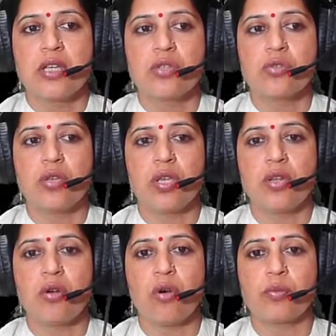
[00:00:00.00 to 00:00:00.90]
So
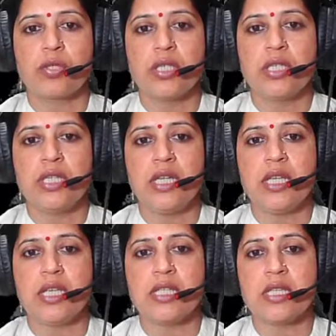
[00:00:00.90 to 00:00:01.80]
here option D
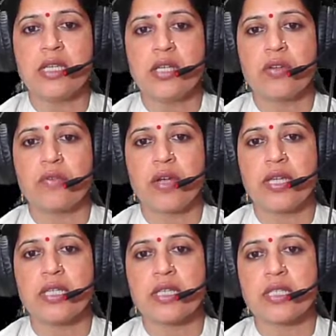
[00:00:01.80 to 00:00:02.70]
is the
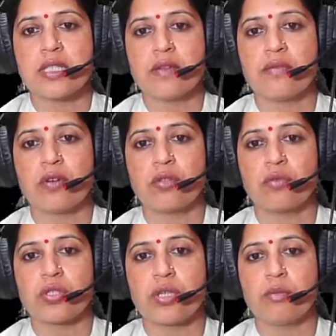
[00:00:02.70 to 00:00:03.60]
right answer for the
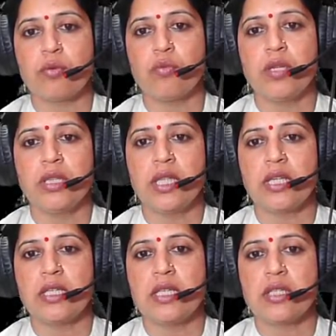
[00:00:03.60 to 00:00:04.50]
question number 1,
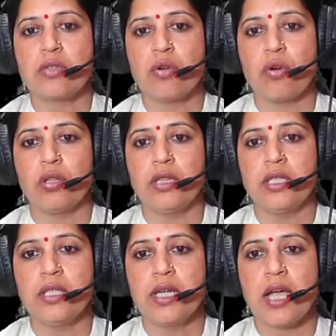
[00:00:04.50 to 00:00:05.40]
that is all
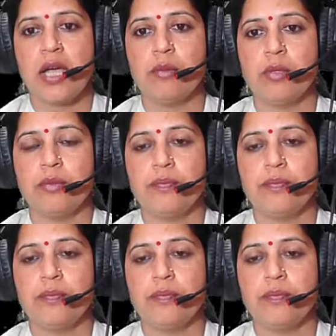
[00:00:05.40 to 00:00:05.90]
the above.